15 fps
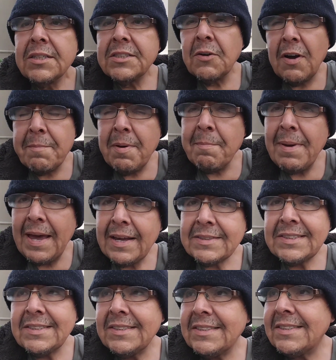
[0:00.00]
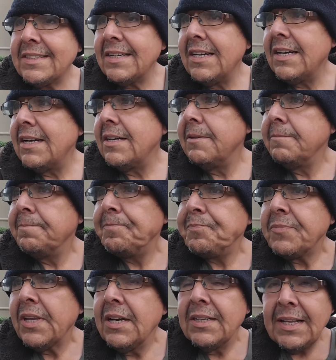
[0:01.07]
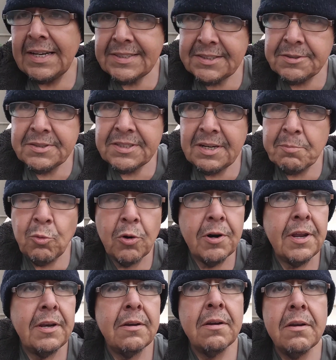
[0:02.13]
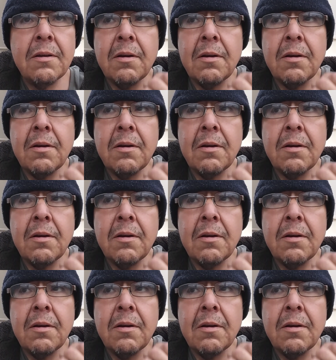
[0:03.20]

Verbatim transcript: So I've been back since uh, last Tuesday morning.